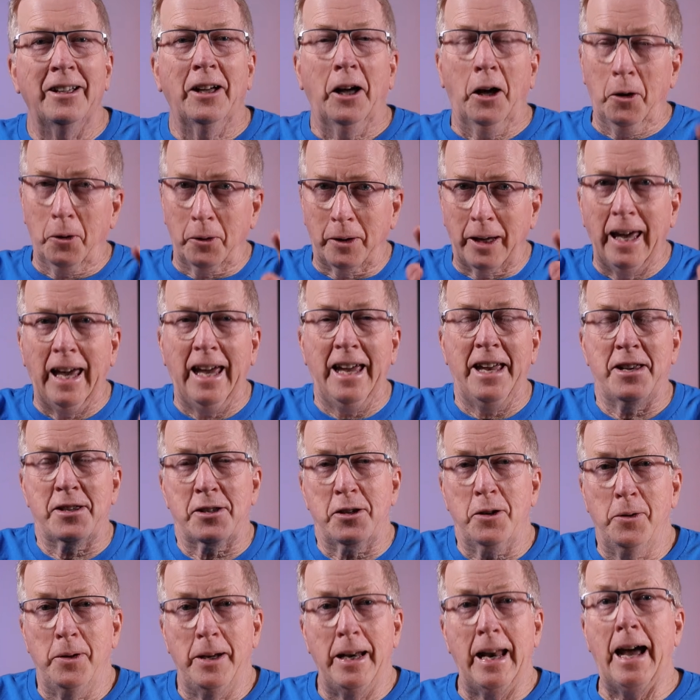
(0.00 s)
Okay,
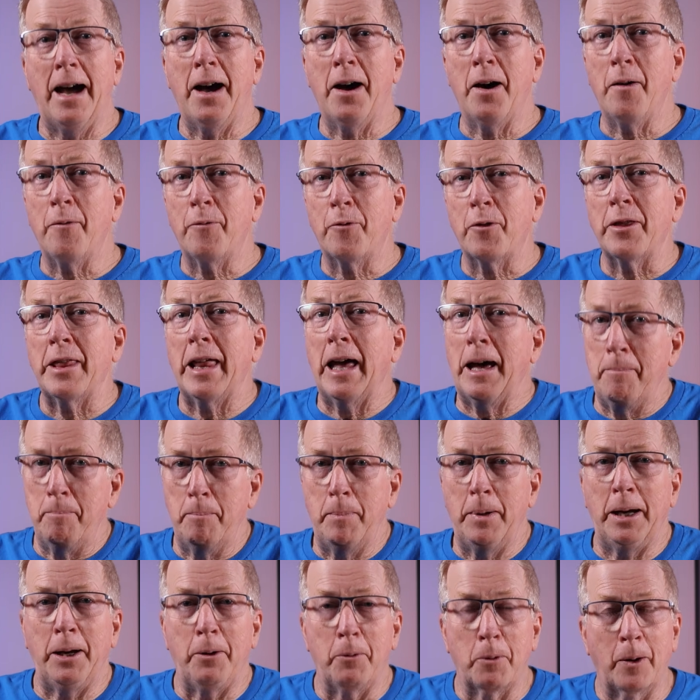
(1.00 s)
so now for that
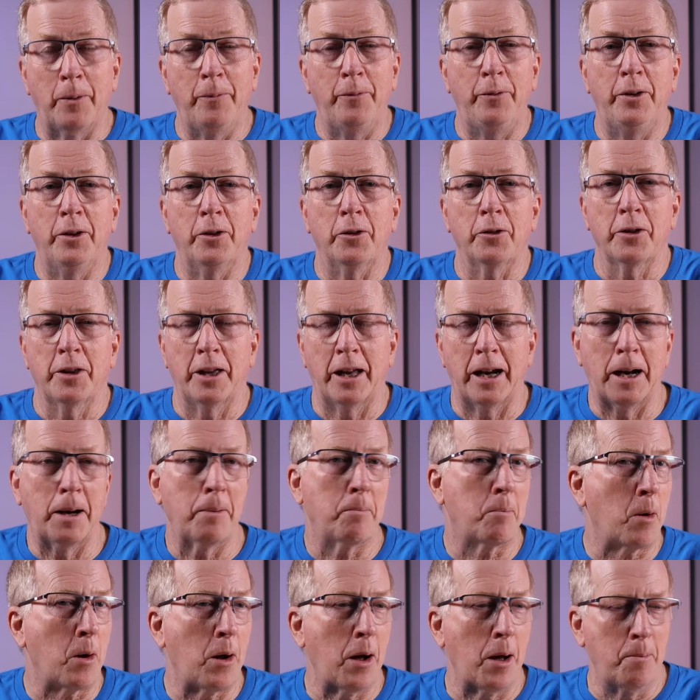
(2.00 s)
big reveal that I
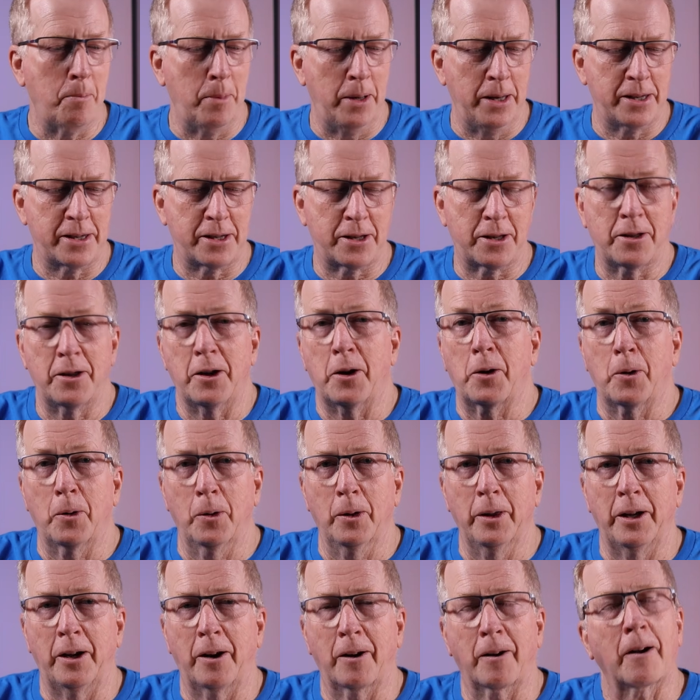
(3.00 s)
promised
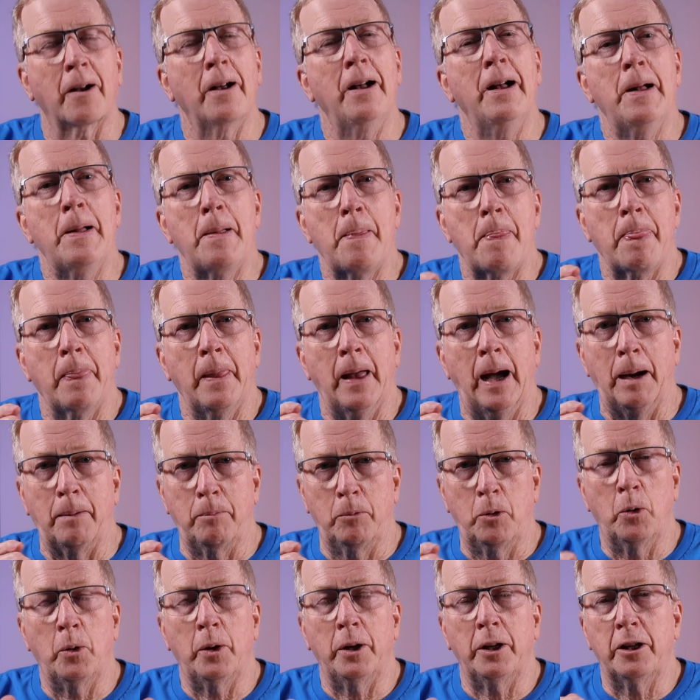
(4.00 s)
earlier.
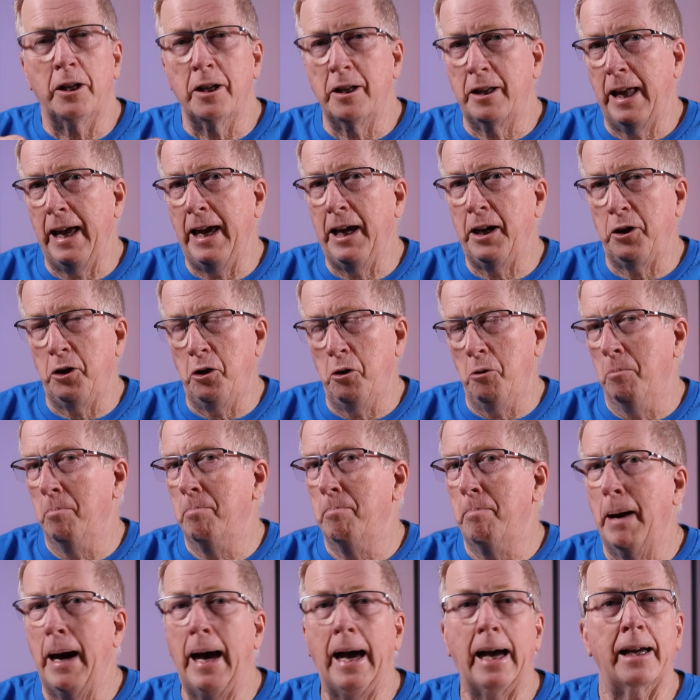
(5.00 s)
I'm going to take you
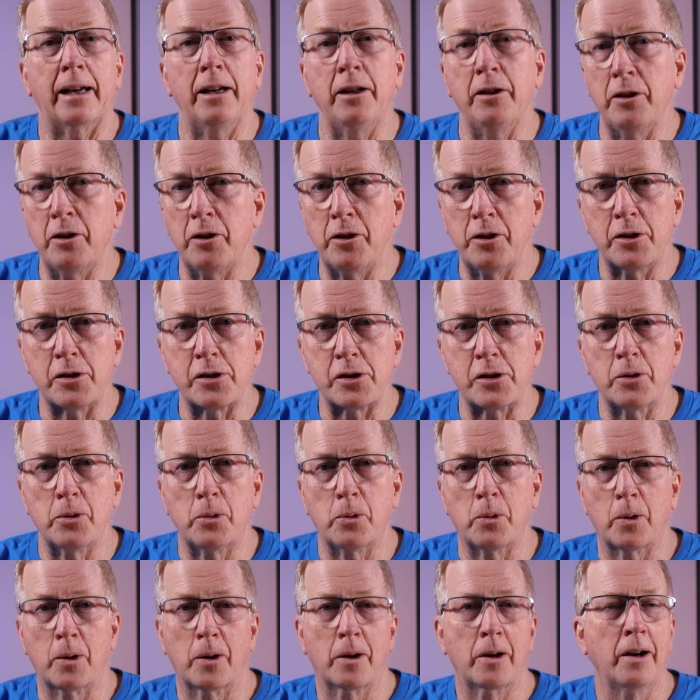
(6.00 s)
back into the
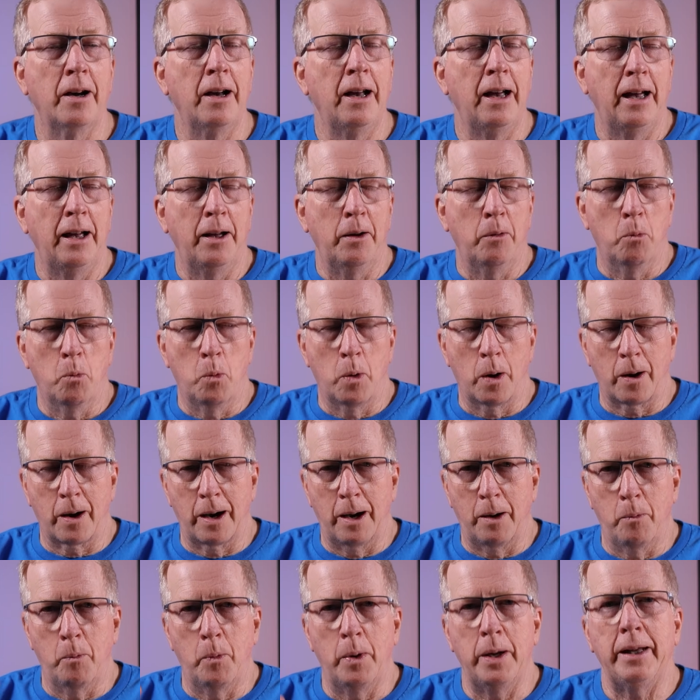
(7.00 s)
store
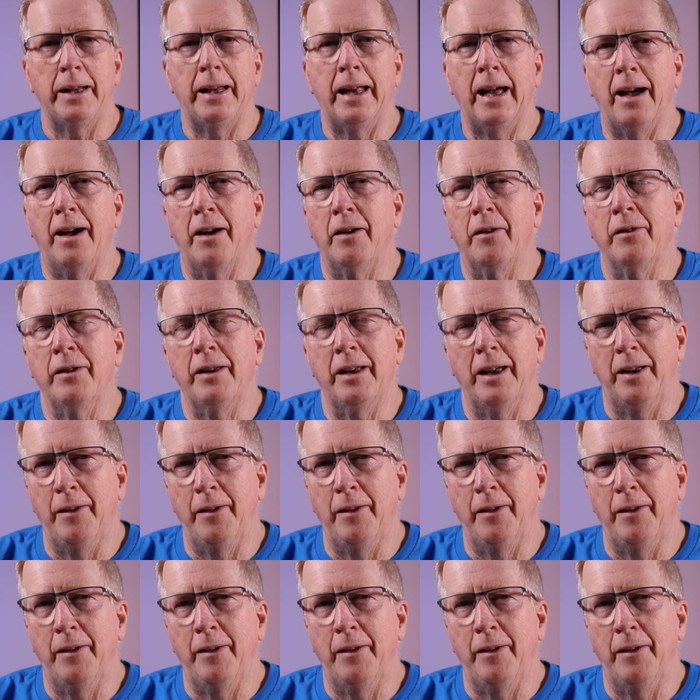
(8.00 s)
where I went down